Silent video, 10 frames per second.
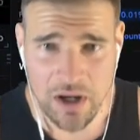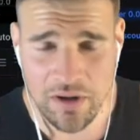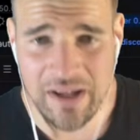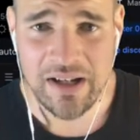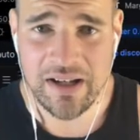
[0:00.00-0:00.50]

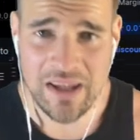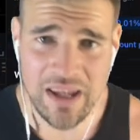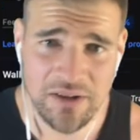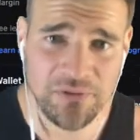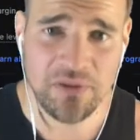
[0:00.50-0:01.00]
All right?
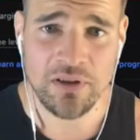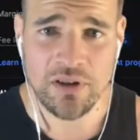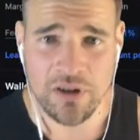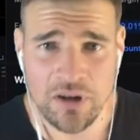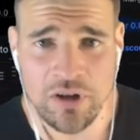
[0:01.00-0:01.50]
If
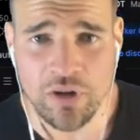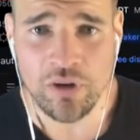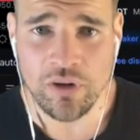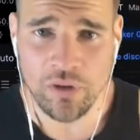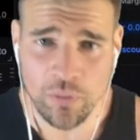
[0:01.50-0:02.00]

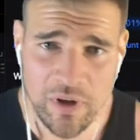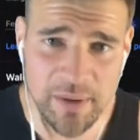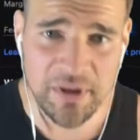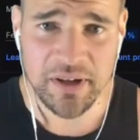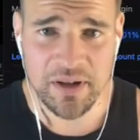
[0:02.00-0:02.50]

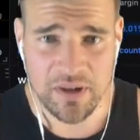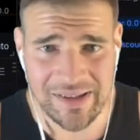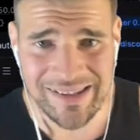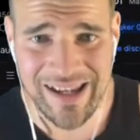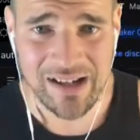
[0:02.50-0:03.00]
we
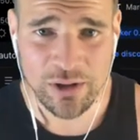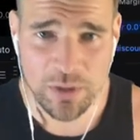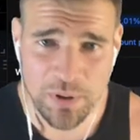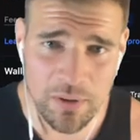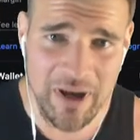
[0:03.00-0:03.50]
get a
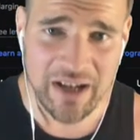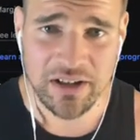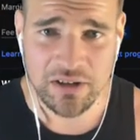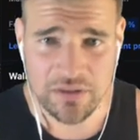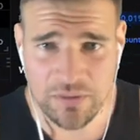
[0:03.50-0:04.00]
little pullback
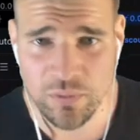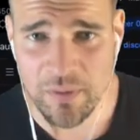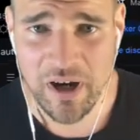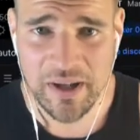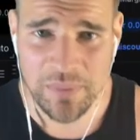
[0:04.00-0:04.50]
here,
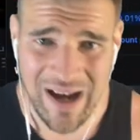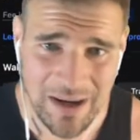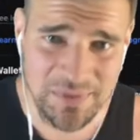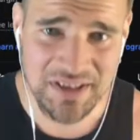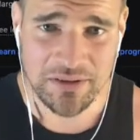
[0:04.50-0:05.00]
we might, but
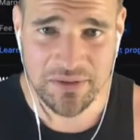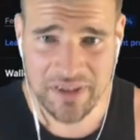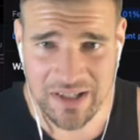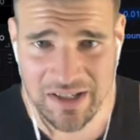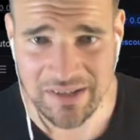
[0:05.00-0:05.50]
I'm still
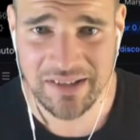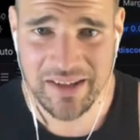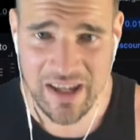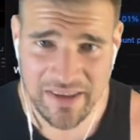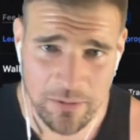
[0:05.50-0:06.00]
thinking on the
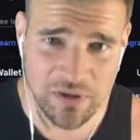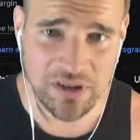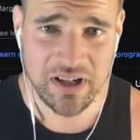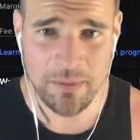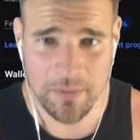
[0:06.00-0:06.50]
day that we're
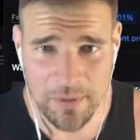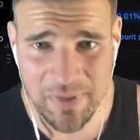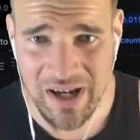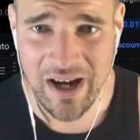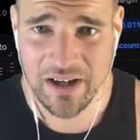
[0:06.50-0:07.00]
going to come up a
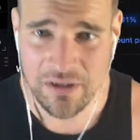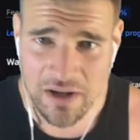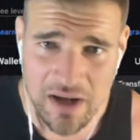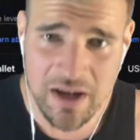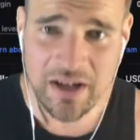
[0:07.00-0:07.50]
bit higher,